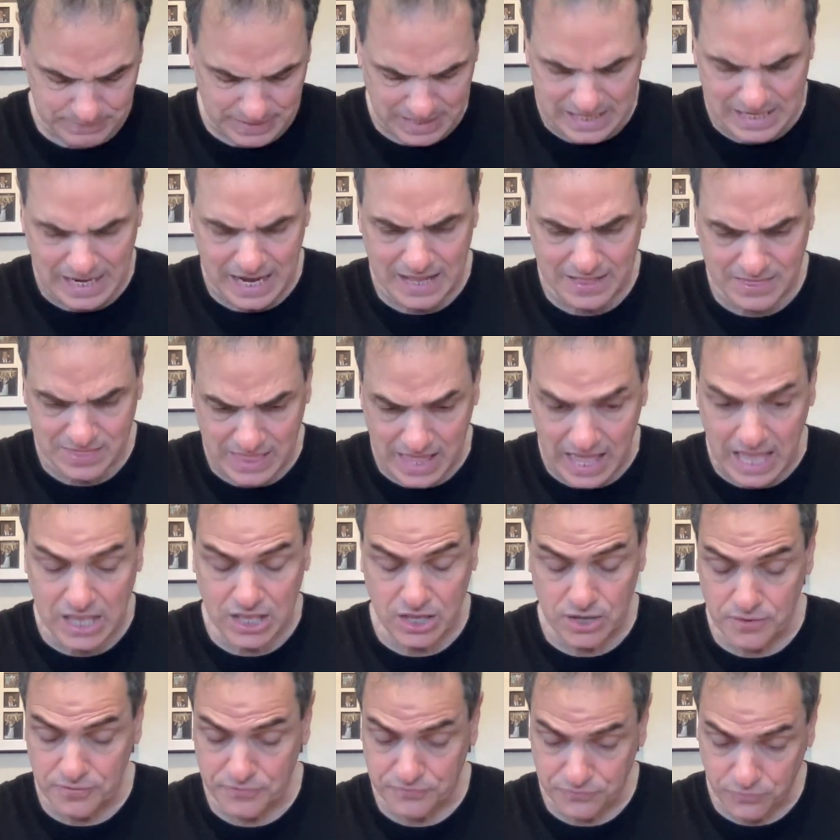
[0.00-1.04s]
And I
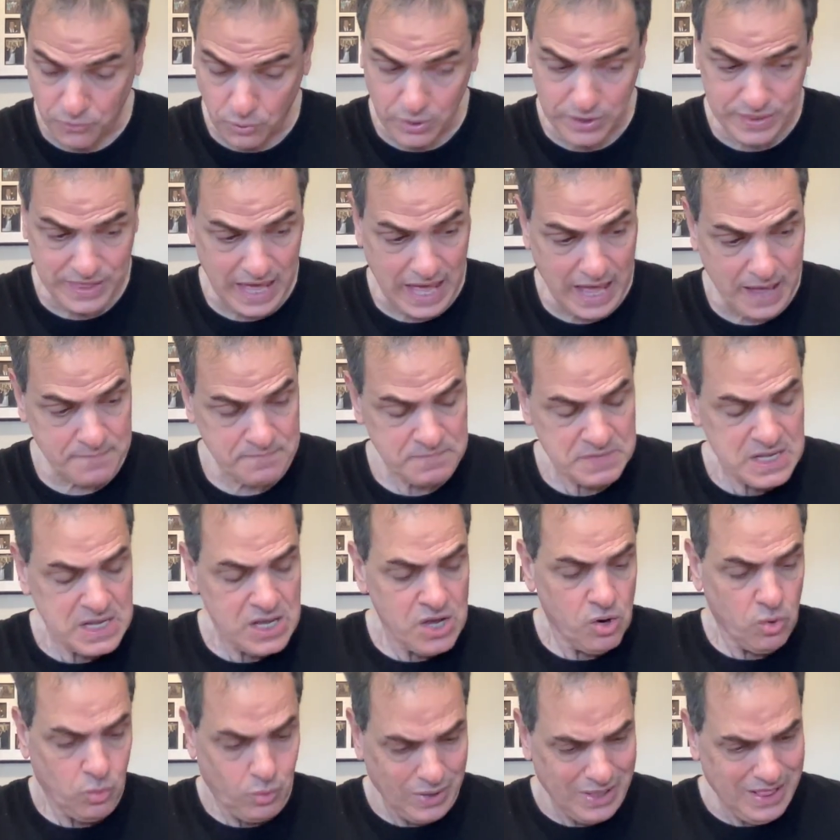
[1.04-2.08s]
thank you for that.
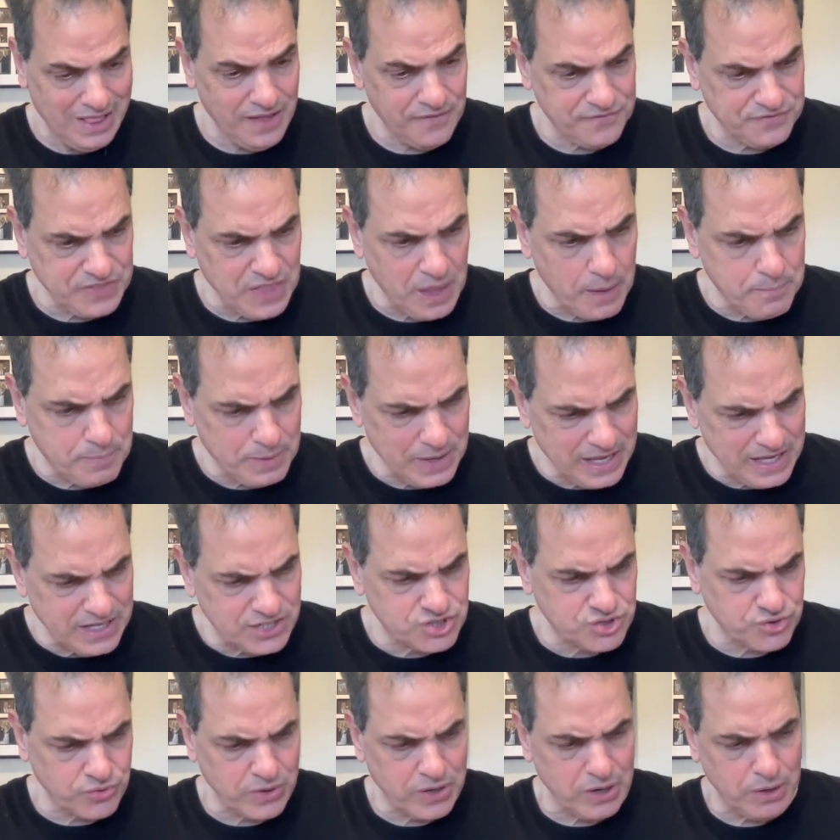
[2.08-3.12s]
We lift up
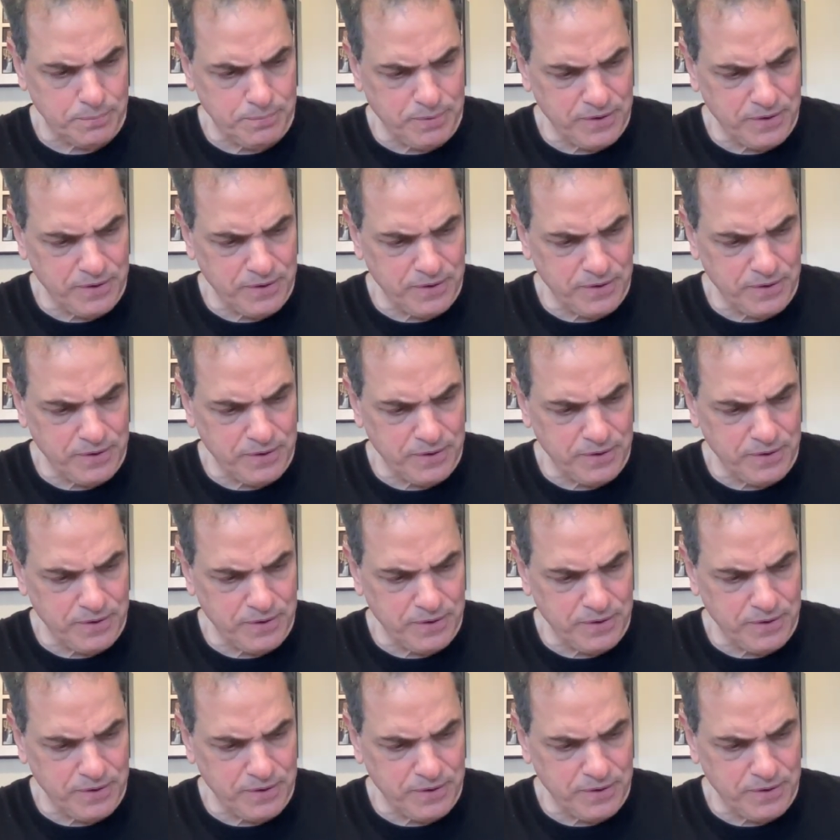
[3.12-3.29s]
Israel